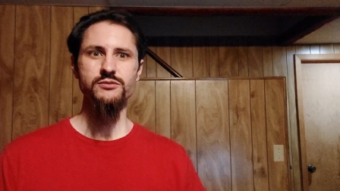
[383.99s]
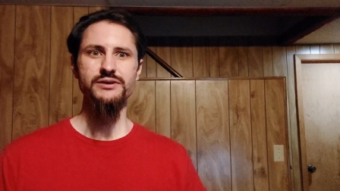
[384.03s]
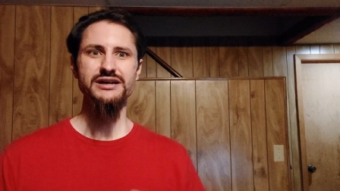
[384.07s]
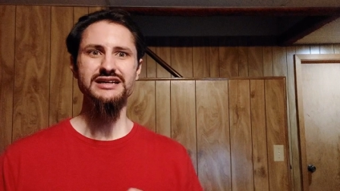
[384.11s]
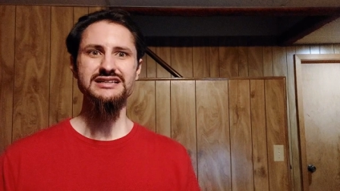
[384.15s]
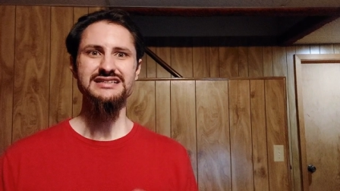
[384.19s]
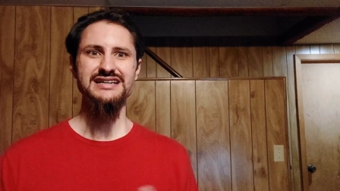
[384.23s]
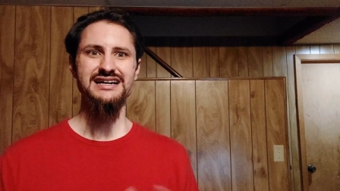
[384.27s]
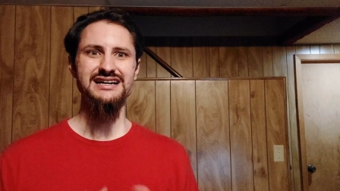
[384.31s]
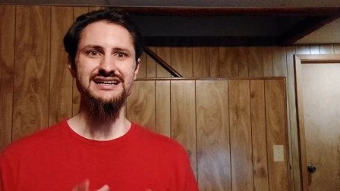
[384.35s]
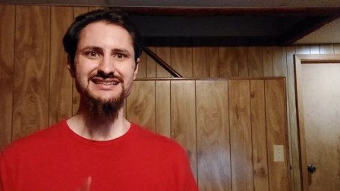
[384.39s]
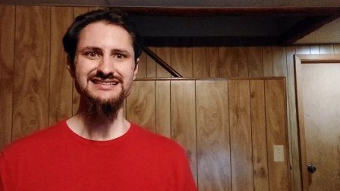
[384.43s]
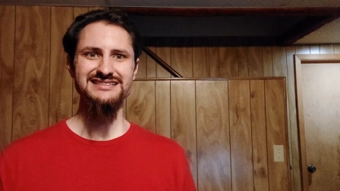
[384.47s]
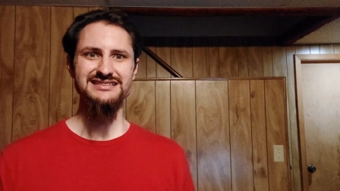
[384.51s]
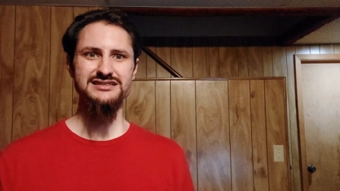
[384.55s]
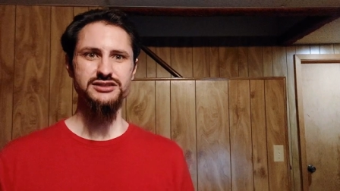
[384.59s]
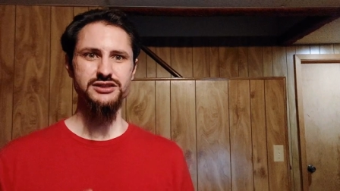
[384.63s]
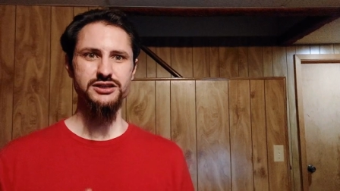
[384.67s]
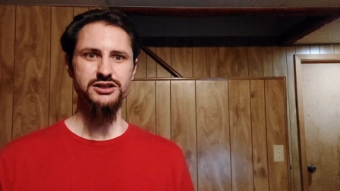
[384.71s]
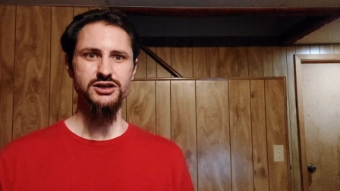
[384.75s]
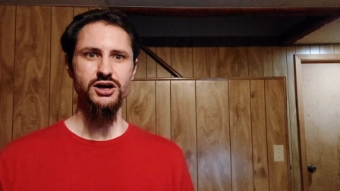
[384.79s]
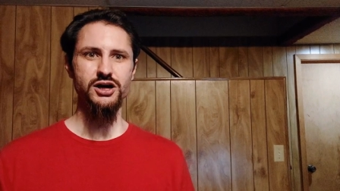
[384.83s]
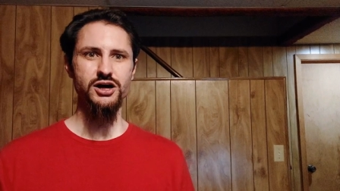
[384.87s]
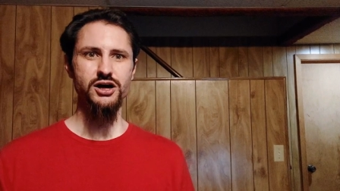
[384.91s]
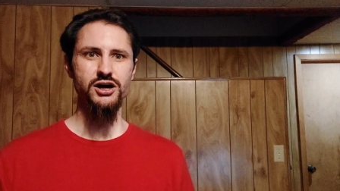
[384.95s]
We tend
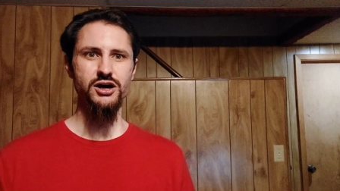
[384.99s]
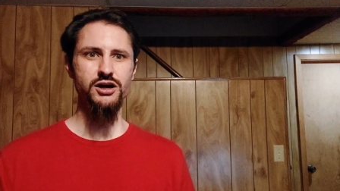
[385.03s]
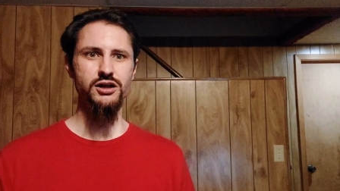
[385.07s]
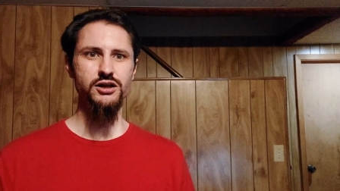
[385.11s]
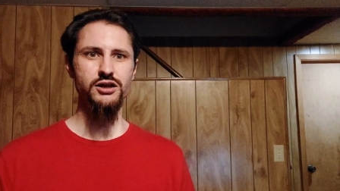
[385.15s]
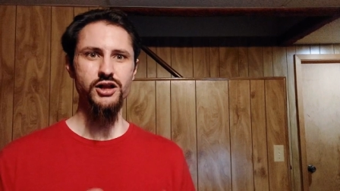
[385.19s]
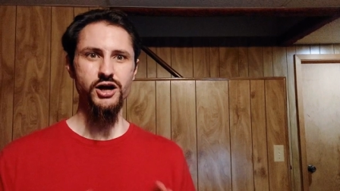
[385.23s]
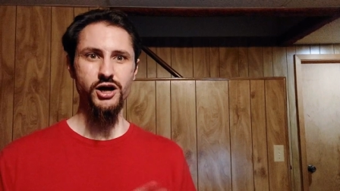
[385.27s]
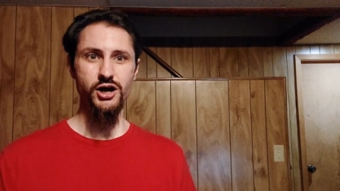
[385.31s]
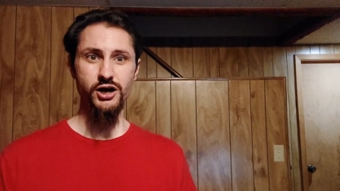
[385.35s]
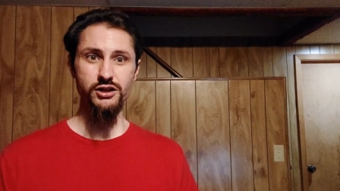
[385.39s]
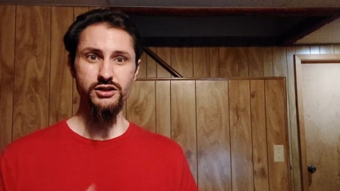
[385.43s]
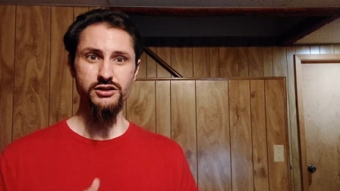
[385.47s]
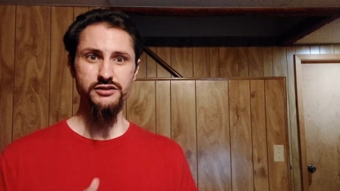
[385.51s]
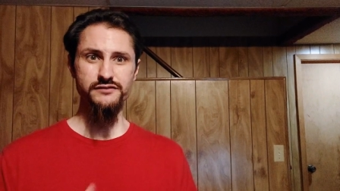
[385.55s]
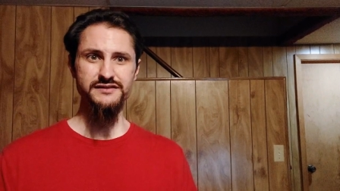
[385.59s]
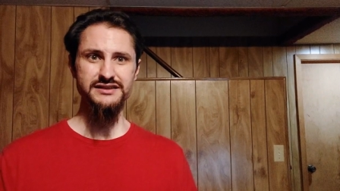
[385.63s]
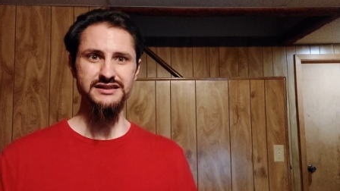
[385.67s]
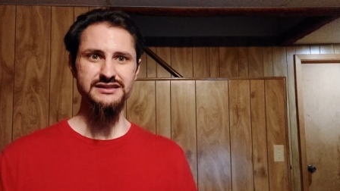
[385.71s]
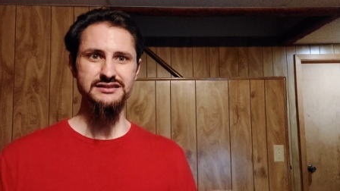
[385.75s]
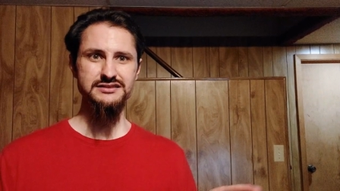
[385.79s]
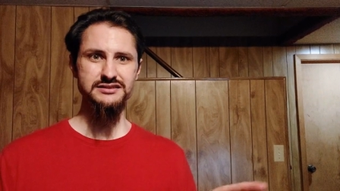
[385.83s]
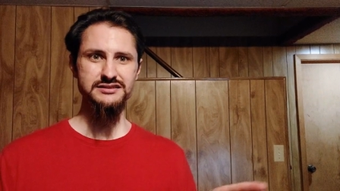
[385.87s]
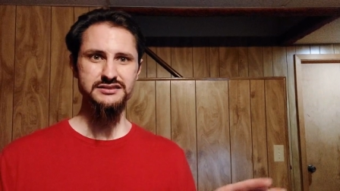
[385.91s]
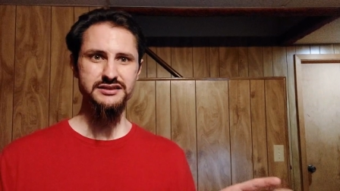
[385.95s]
to call all of
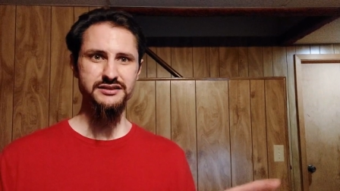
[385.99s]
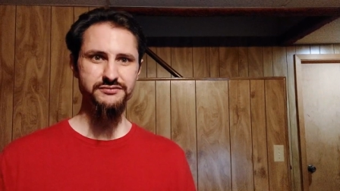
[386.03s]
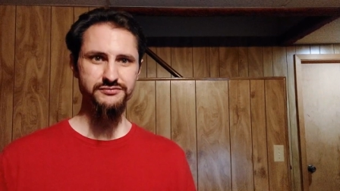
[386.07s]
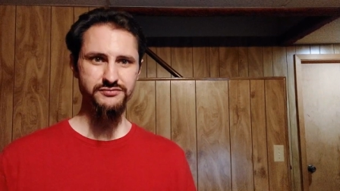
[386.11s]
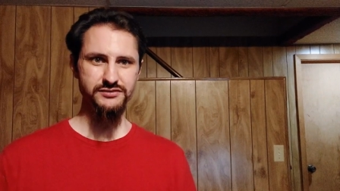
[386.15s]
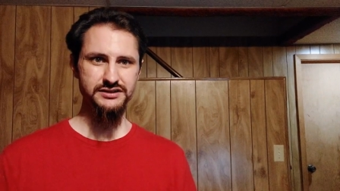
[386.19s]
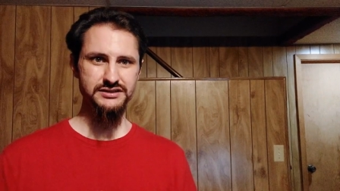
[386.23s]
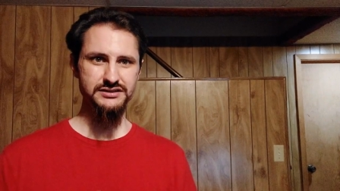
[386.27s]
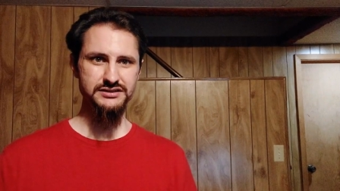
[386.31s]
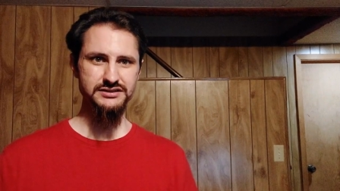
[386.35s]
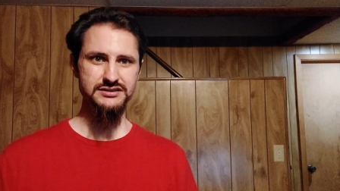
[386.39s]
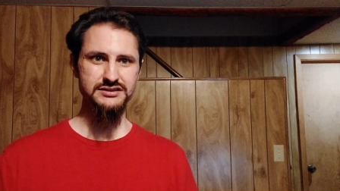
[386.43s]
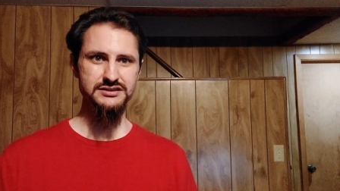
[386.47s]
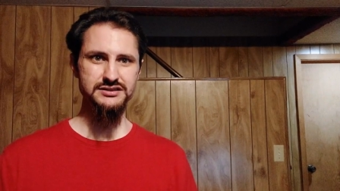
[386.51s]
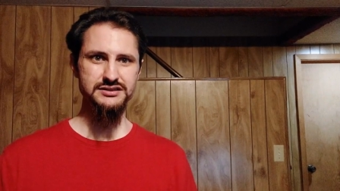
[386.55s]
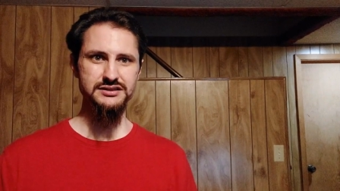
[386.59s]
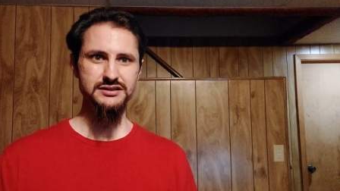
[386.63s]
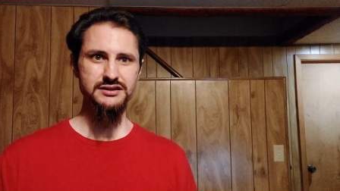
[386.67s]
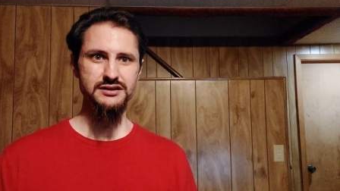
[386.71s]
these different